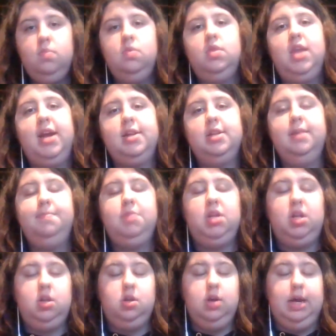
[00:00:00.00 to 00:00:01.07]
Next up, you
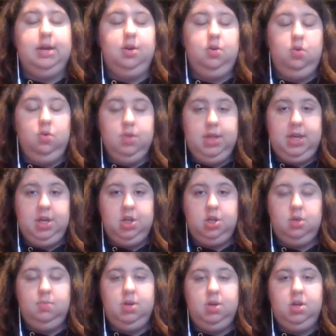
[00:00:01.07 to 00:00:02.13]
need to know how to hold the
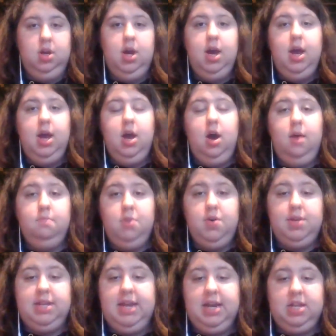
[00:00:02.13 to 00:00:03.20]
instrument. On
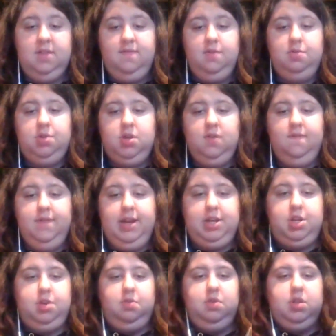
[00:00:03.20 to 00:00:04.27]
most saxophones, you'll find
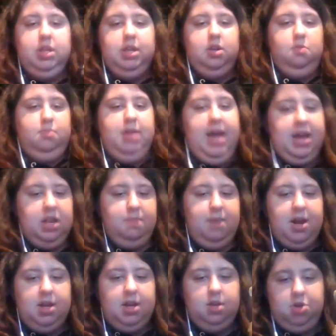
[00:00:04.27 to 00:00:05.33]
two little black
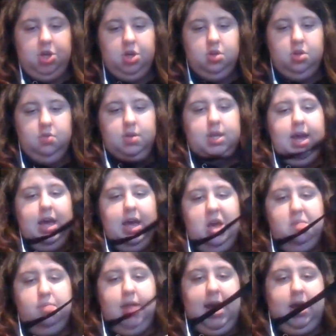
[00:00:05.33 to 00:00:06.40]
spots, which includes
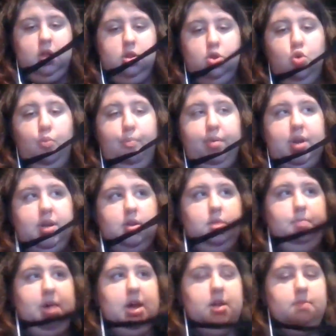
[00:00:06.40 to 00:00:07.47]
a black loop near the
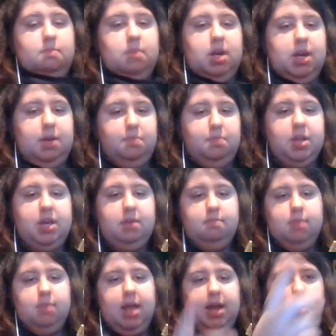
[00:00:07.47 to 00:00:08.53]
bottom and a plain
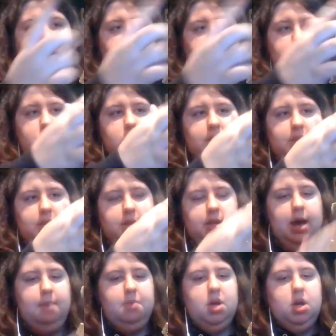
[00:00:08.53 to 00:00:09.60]
black circle at the
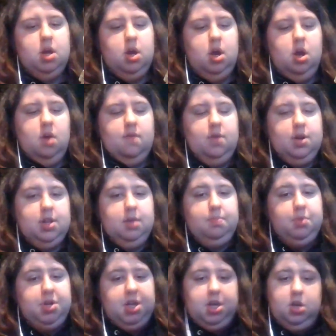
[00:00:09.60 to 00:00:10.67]
top. First up,
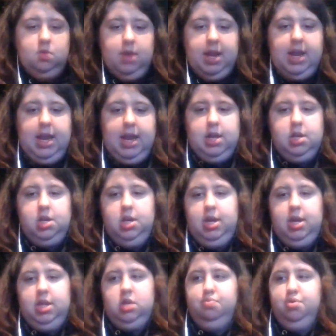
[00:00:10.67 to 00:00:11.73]
you take your right hand
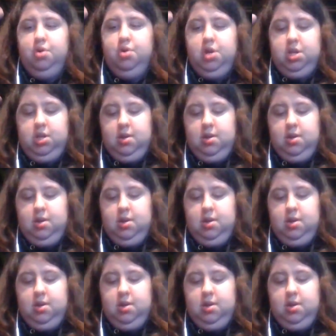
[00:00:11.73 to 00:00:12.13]
and you put your